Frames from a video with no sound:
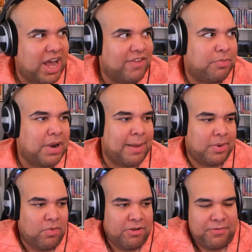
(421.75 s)
I have a
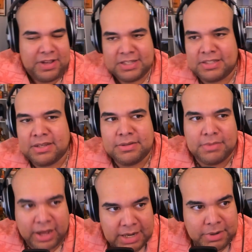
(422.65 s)
problem with is
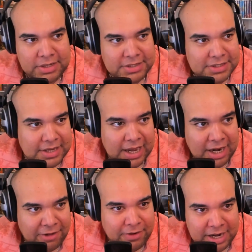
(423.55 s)
honey buns. I
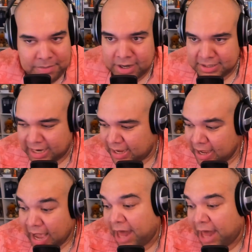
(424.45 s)
love honey buns. Like Sorry.